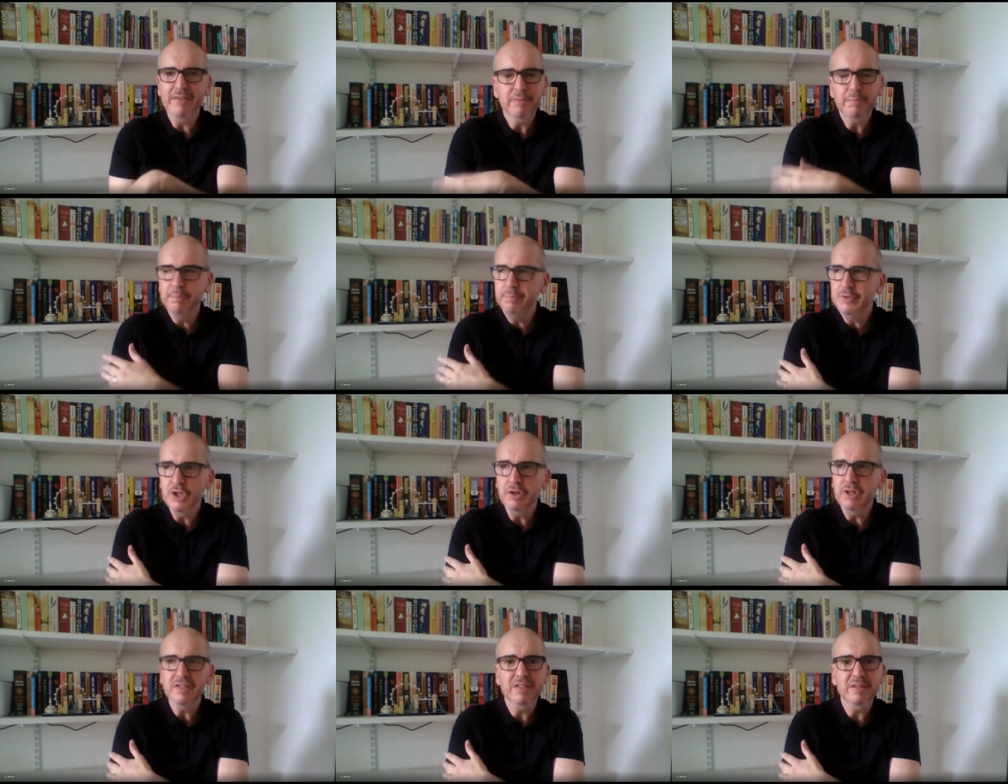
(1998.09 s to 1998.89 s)
It,
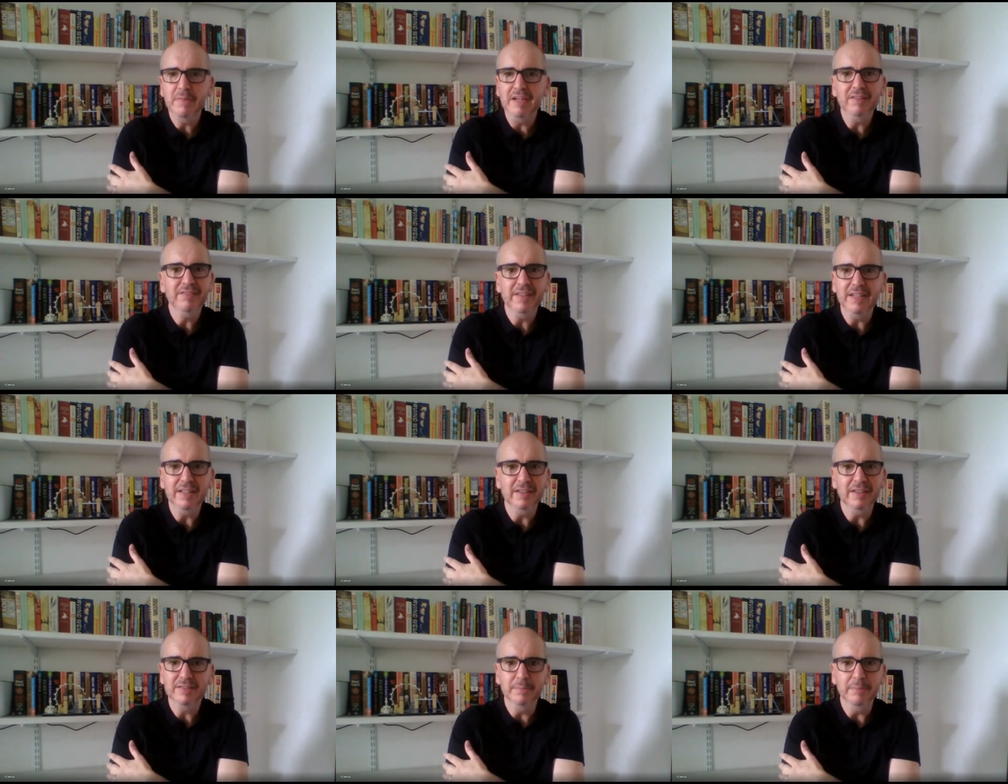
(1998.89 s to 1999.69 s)
junior to me,
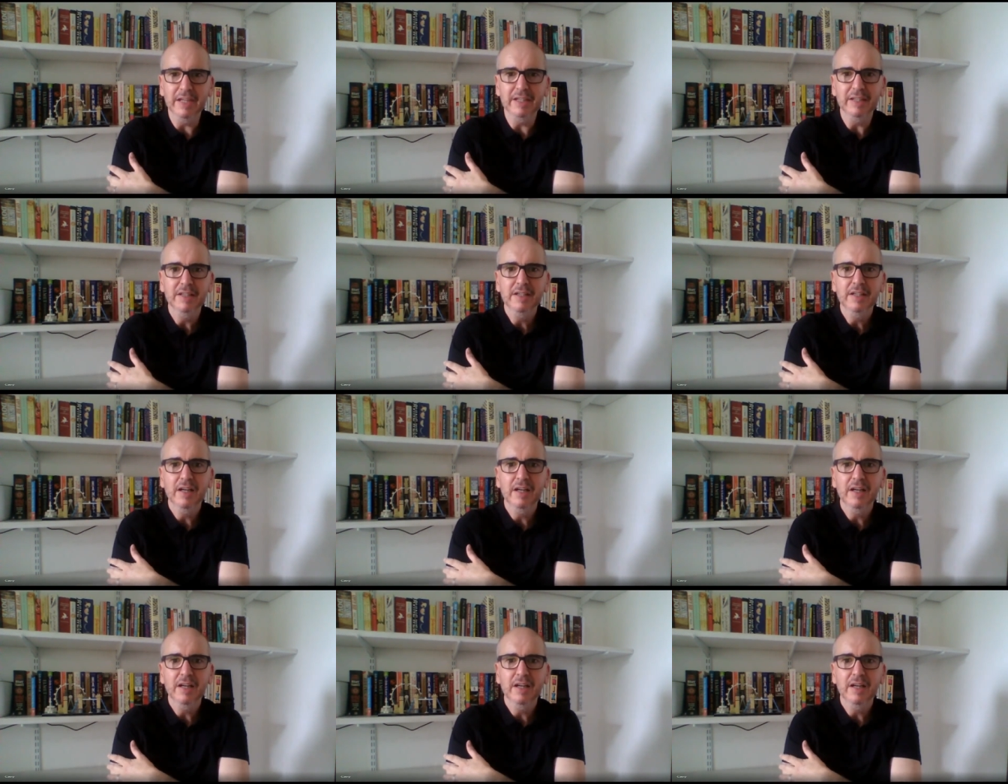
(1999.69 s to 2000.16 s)
senior to me,